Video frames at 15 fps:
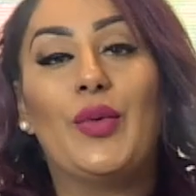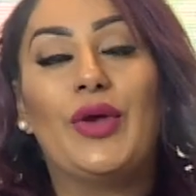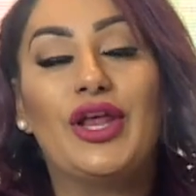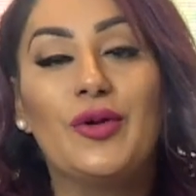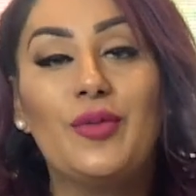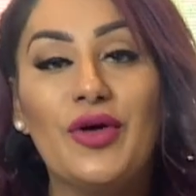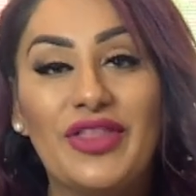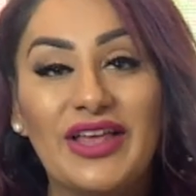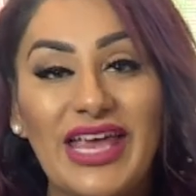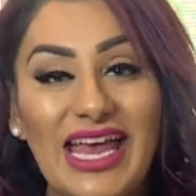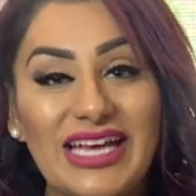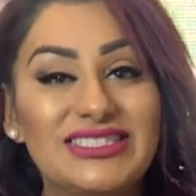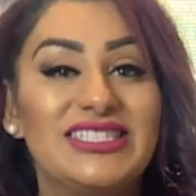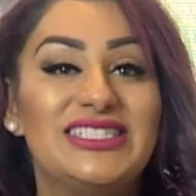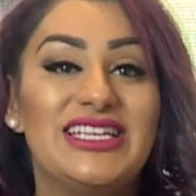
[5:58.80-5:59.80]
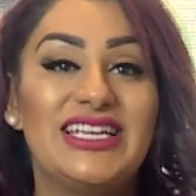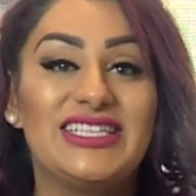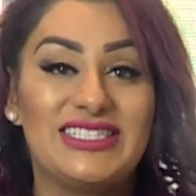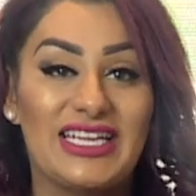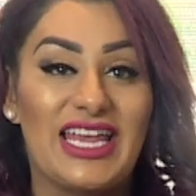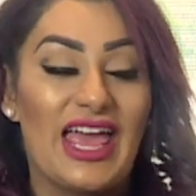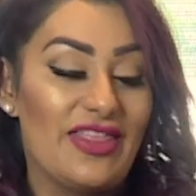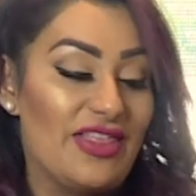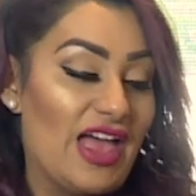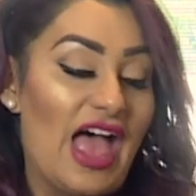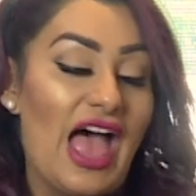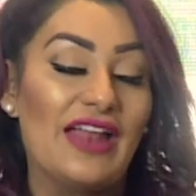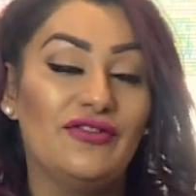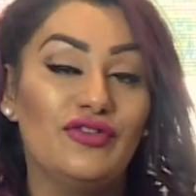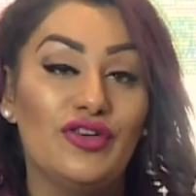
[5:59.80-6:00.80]
we're going to put the quesadilla together,
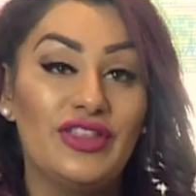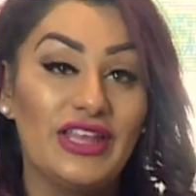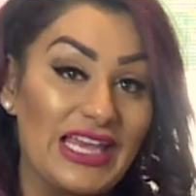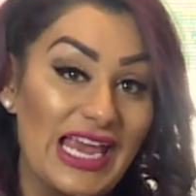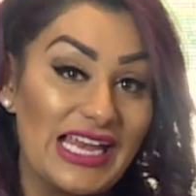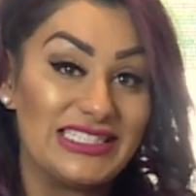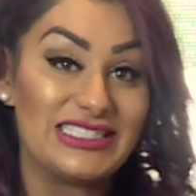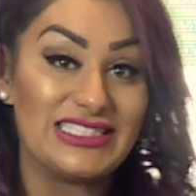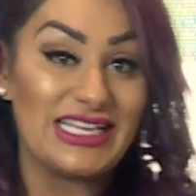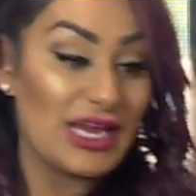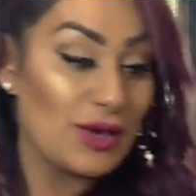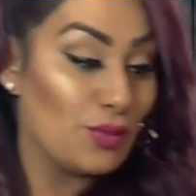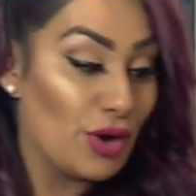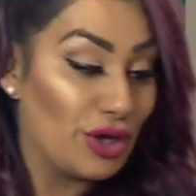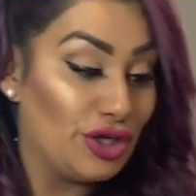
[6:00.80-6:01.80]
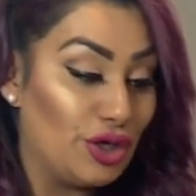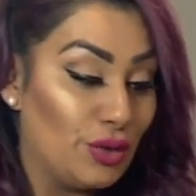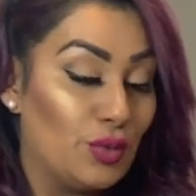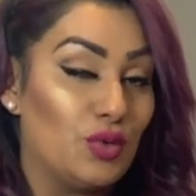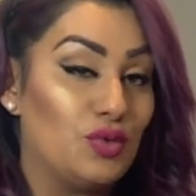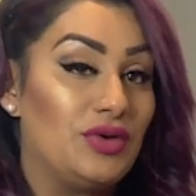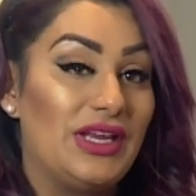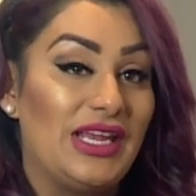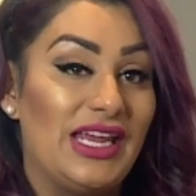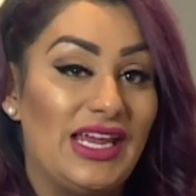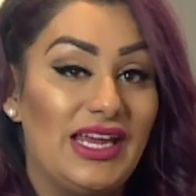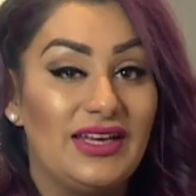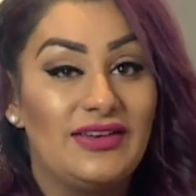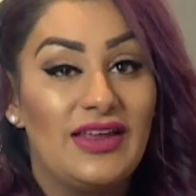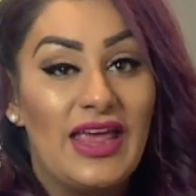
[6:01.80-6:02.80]
and for the quesadilla what you will
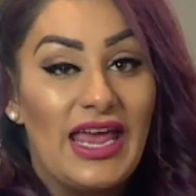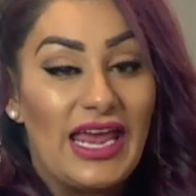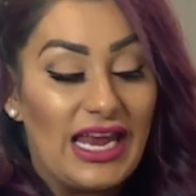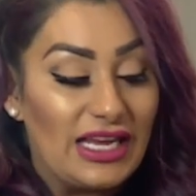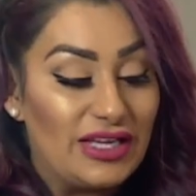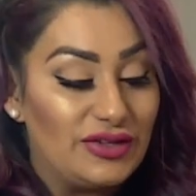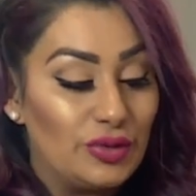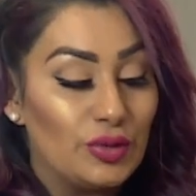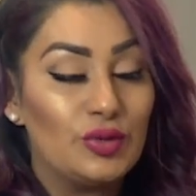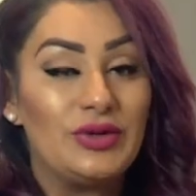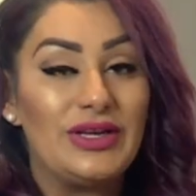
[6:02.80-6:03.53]
need is you'll